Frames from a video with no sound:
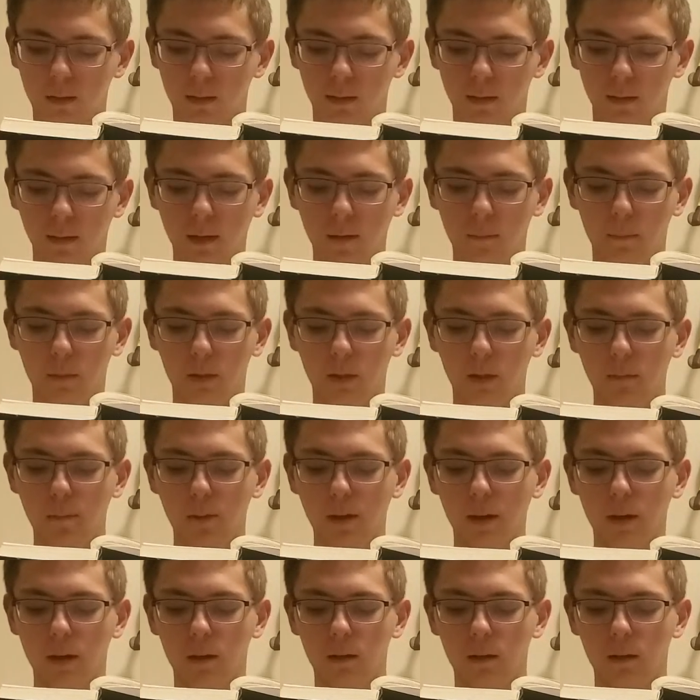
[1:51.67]
"Now put it
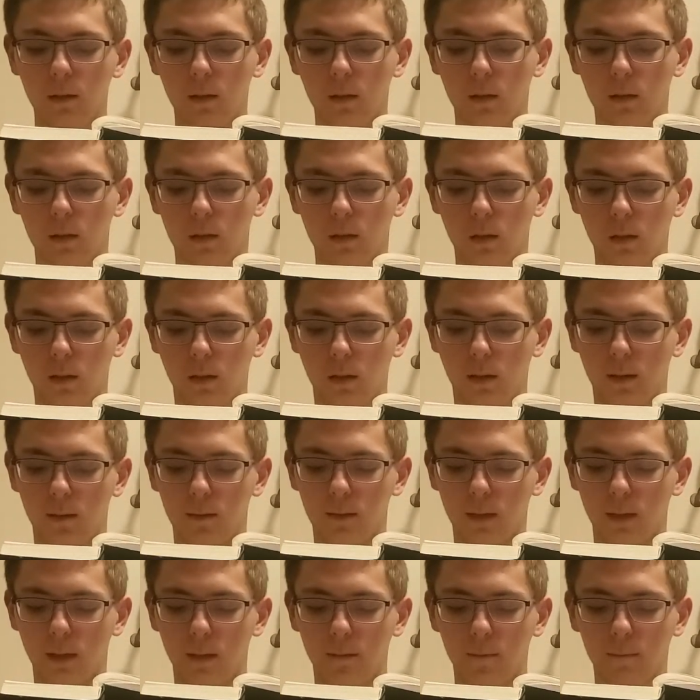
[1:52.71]
back into your cloak," he
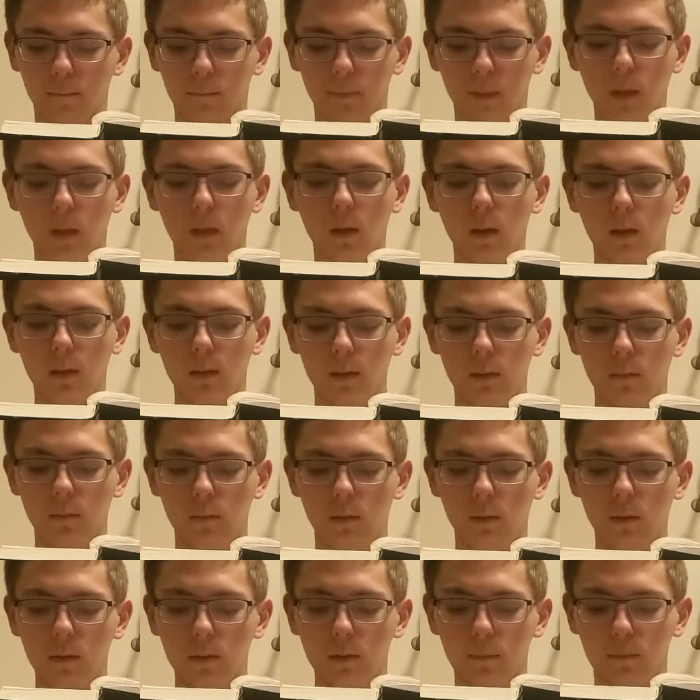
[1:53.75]
said. So
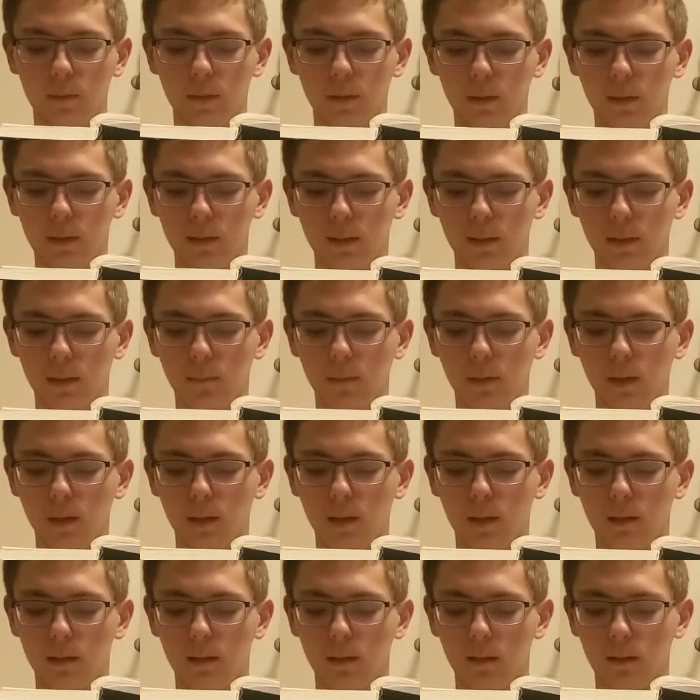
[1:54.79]
Moses put his hand
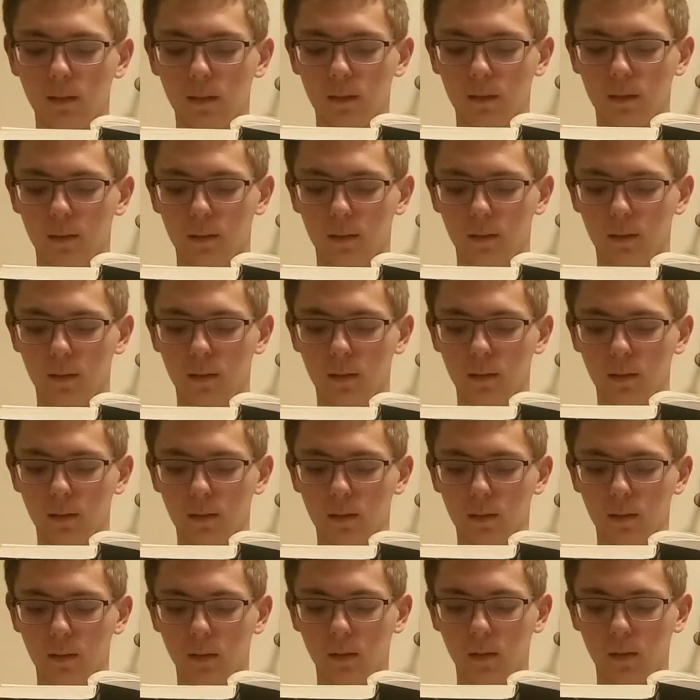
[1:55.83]
back into his
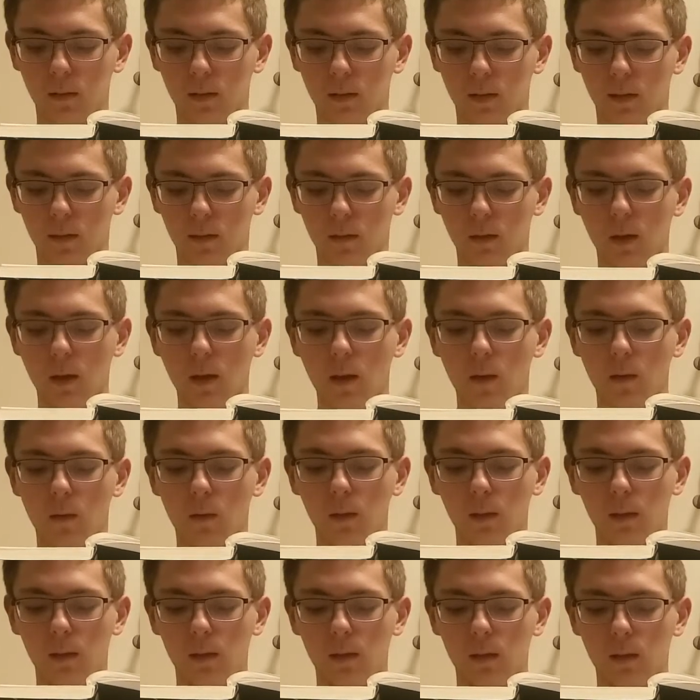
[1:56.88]
cloak, and
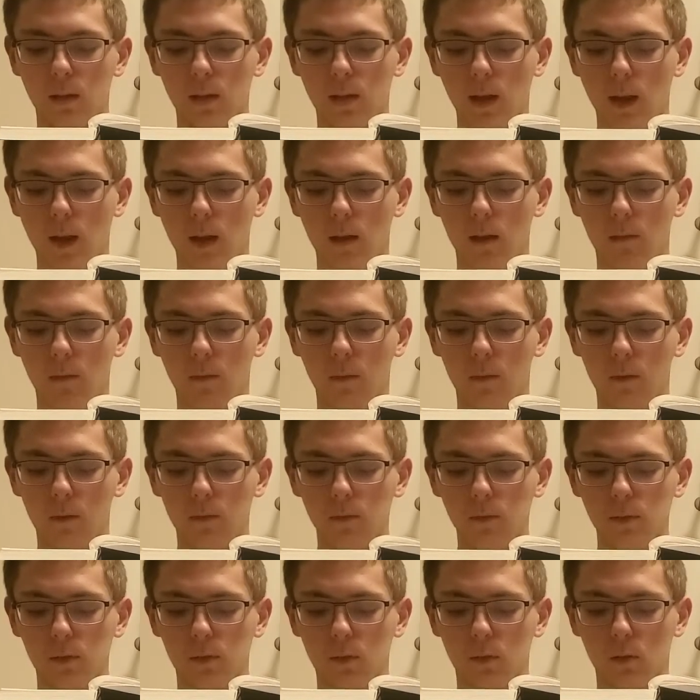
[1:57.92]
when he took it out, it was
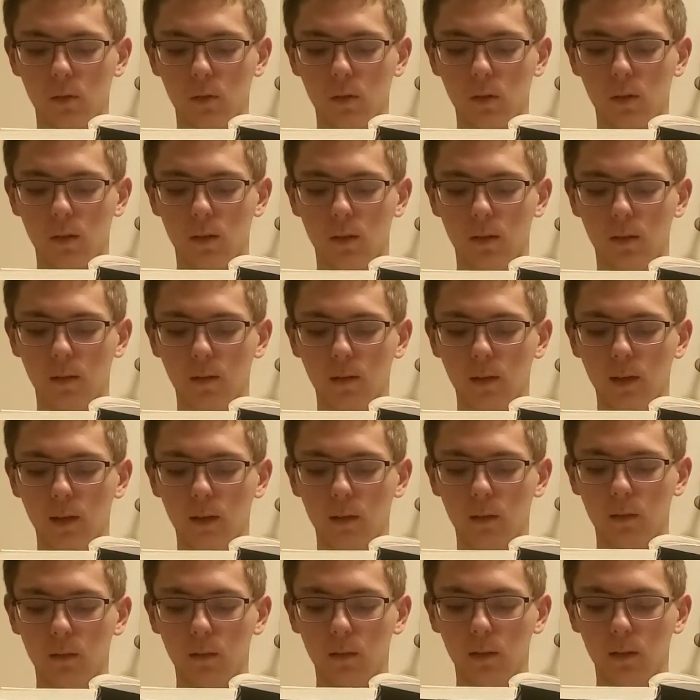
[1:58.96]
restored, it was
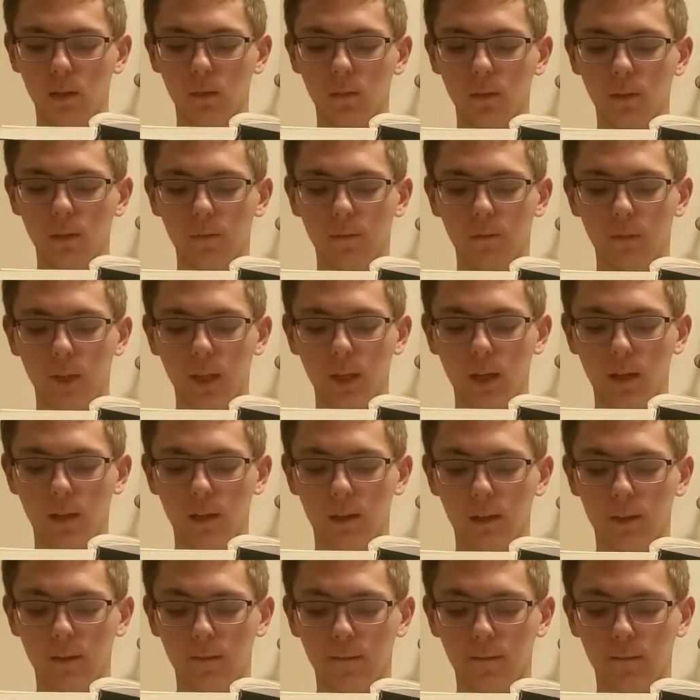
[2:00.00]
like the rest of his flesh.